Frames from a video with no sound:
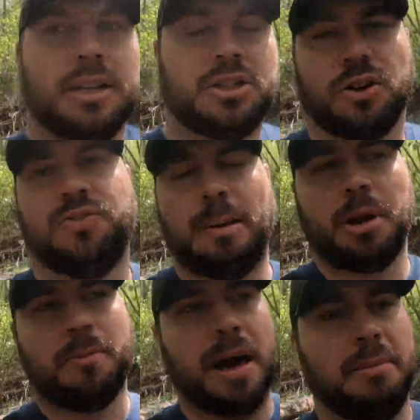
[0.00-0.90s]
So Fat
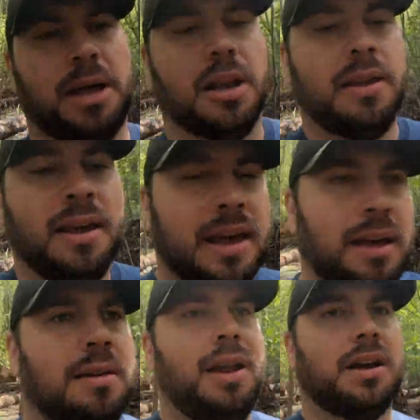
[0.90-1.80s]
Man on Batman.
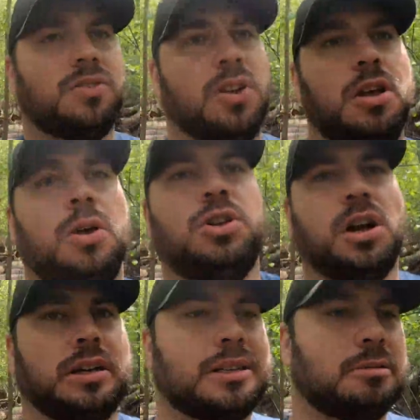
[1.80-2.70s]
Next,
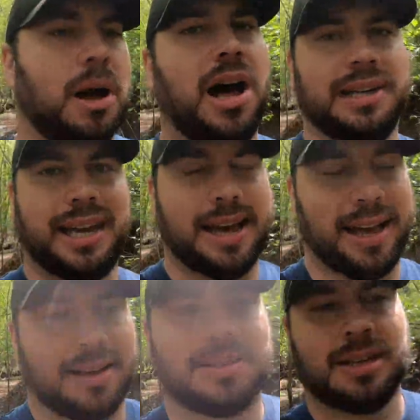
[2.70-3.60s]
talking
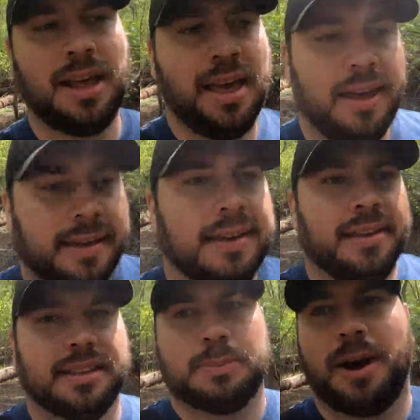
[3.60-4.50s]
Smodcast.
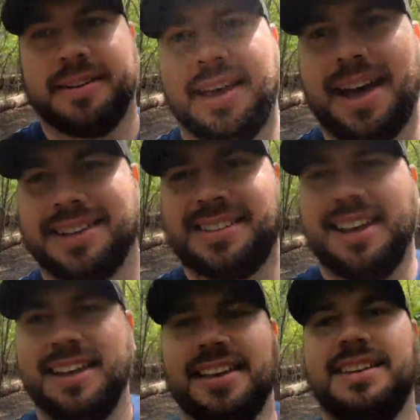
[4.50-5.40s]
The Smodcast
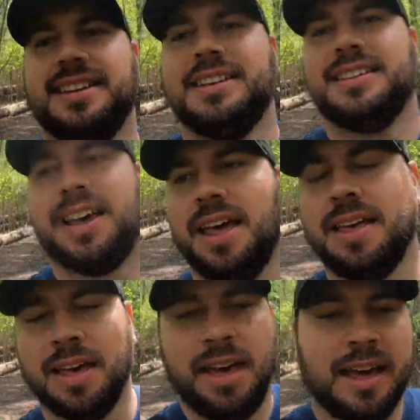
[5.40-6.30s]
is
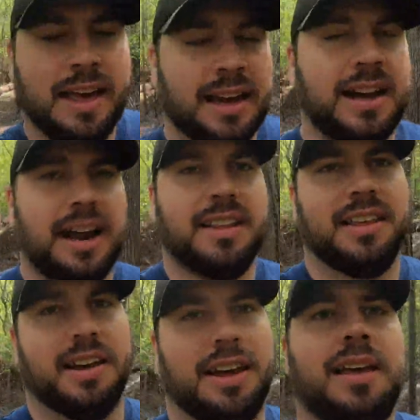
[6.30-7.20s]
kind of
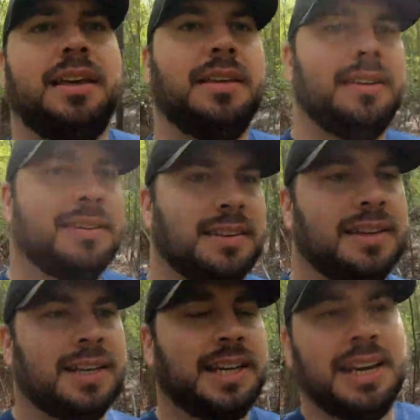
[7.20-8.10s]
the
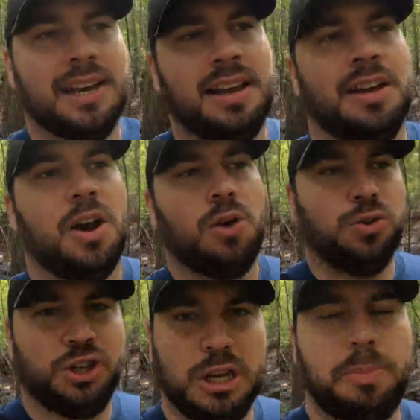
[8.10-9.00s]

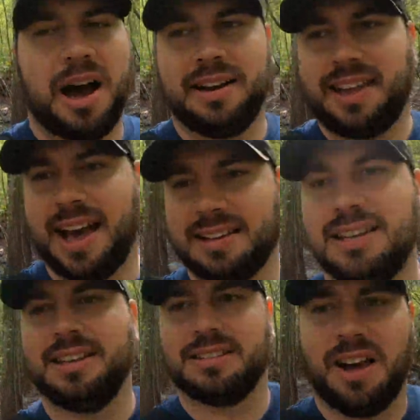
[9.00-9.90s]
OG podcast
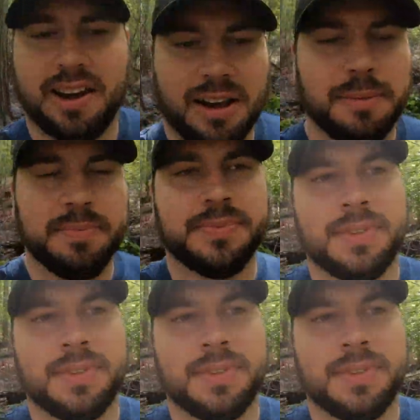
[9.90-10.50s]
in his lineup.